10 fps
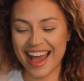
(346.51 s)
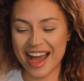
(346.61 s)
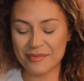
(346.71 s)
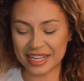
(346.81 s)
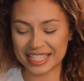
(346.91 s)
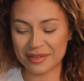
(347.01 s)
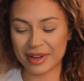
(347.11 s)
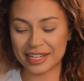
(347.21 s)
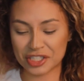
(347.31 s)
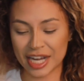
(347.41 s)
I'm going to take
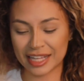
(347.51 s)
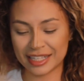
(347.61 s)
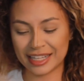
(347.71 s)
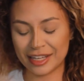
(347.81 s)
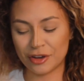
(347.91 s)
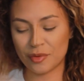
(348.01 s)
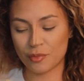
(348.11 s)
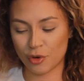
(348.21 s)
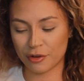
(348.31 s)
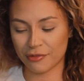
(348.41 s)
my Jaclyn Hill
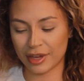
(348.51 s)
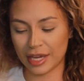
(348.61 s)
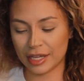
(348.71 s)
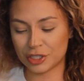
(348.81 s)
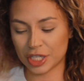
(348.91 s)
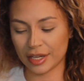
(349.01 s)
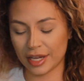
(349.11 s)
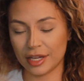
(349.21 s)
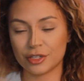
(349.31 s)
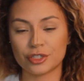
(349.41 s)
Morphe
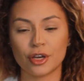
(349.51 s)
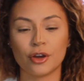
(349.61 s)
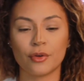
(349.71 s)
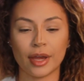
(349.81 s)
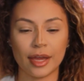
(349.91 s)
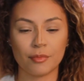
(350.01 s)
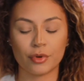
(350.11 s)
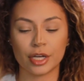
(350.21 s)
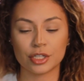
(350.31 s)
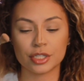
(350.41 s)
JH08
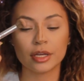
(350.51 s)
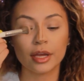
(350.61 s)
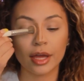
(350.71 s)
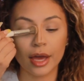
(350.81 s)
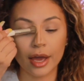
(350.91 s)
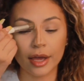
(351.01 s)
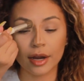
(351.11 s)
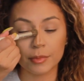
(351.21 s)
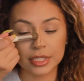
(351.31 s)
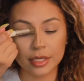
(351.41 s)
brush and
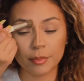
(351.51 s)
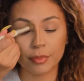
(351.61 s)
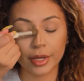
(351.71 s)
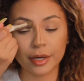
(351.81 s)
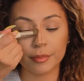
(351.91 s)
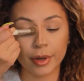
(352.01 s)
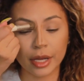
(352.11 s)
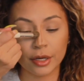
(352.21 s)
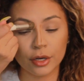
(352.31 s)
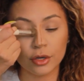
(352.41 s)
I'm just going to blend
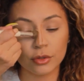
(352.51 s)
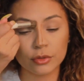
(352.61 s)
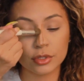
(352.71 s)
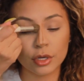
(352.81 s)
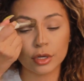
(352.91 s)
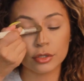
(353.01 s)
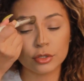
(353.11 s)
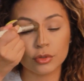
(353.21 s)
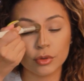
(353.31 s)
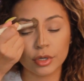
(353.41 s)
my nose
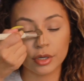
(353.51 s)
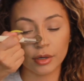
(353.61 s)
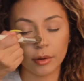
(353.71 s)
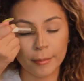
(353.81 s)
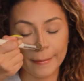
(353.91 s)
contour.